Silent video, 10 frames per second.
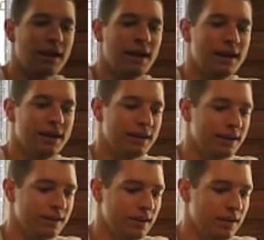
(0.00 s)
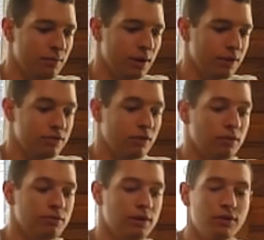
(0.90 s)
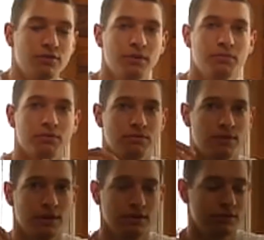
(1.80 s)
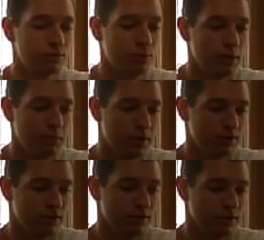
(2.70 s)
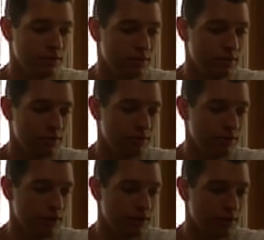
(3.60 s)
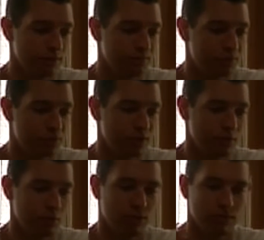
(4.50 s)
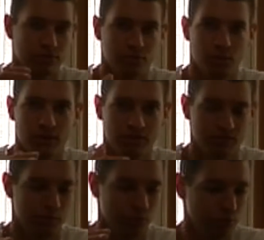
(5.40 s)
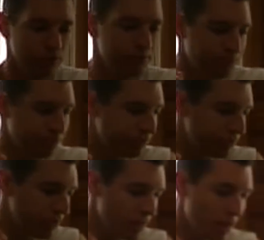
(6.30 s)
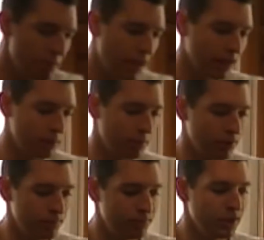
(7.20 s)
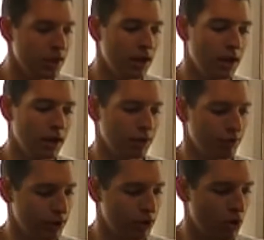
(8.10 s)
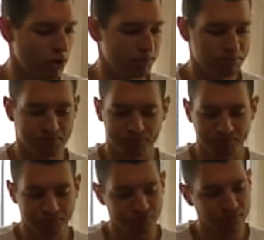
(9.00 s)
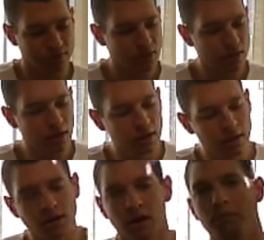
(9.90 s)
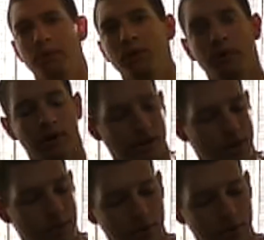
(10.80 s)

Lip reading: And what else? Salt and vinegar chips are freaking sweet because of the vinegar. Turned it more of a sweet, smooth, palatable. Greek yogurt, not a big win on that